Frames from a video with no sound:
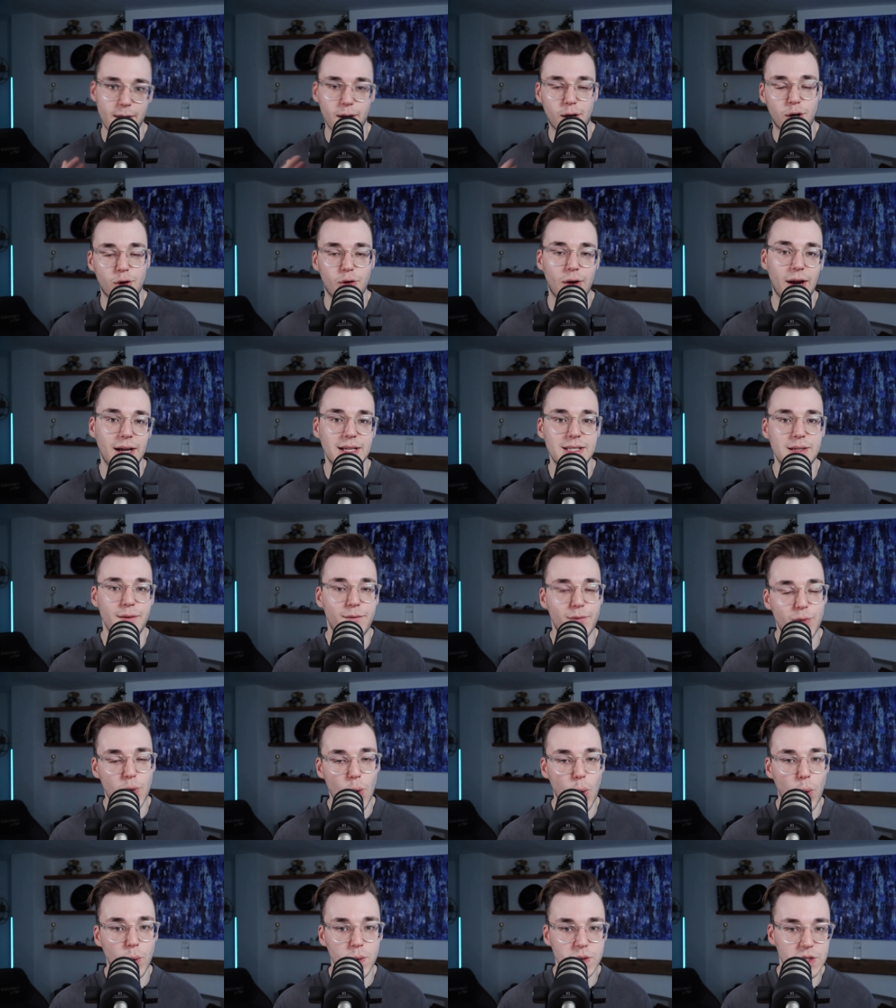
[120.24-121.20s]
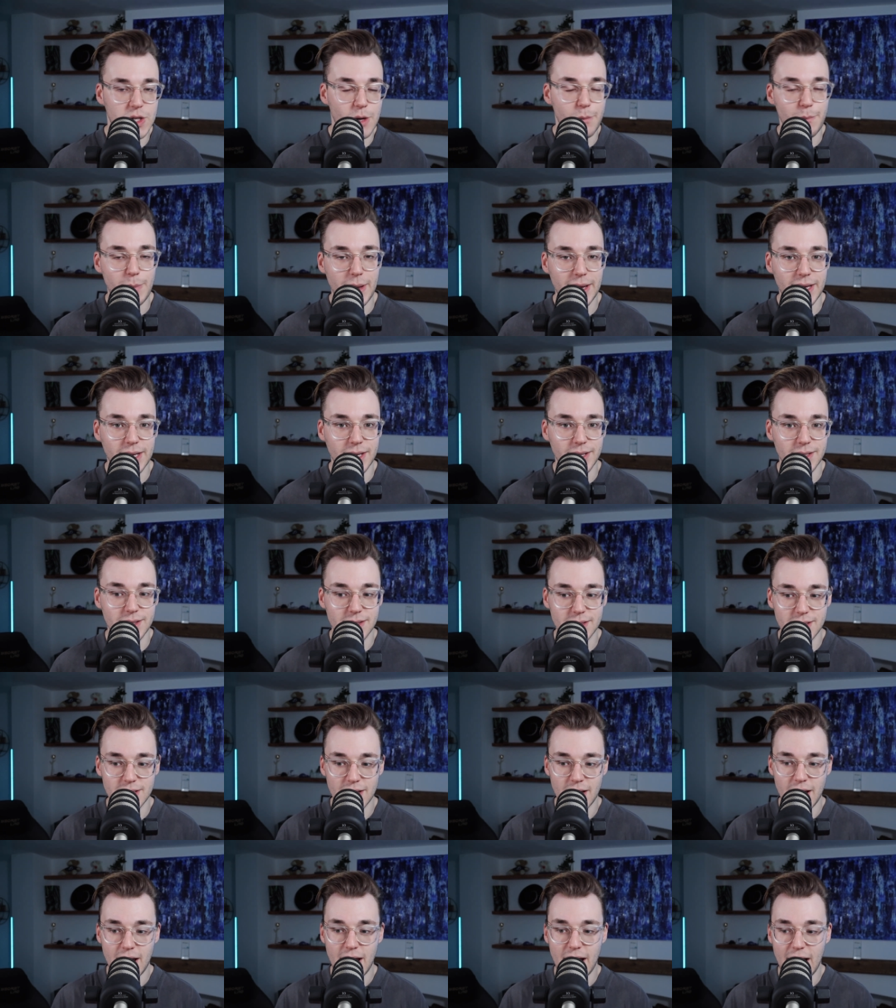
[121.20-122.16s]
creative thoughts and opinions
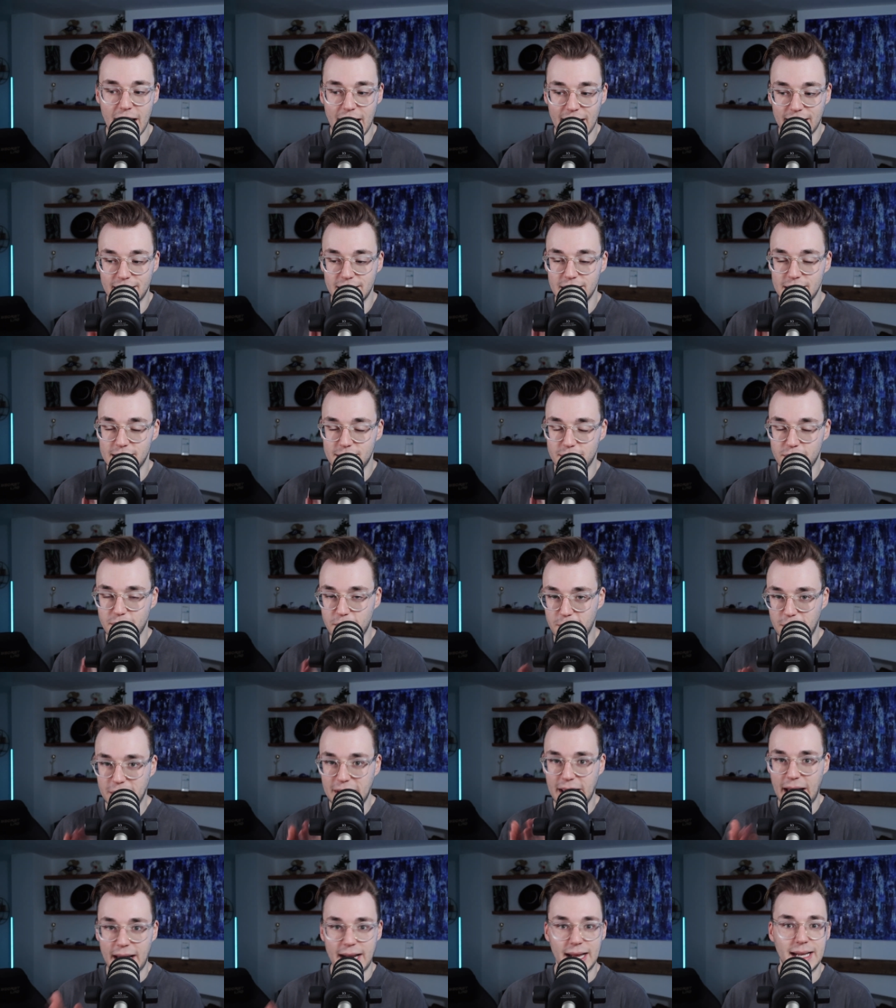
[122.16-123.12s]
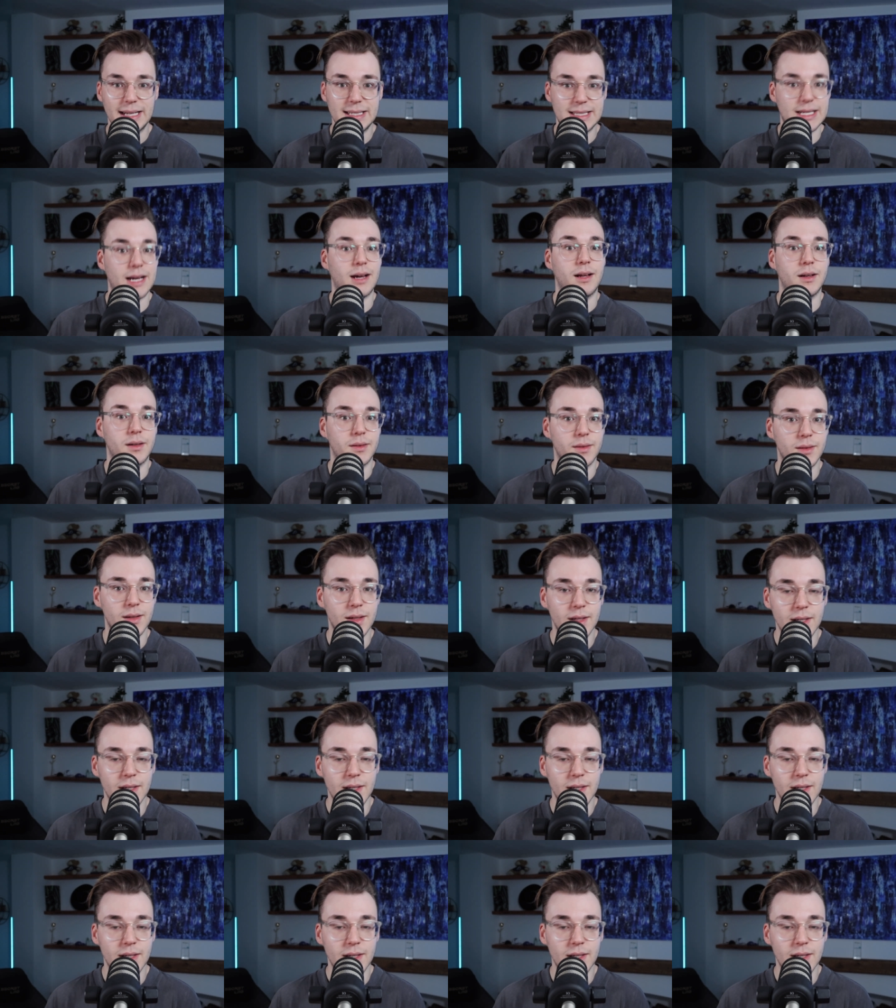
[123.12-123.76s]
and get it done.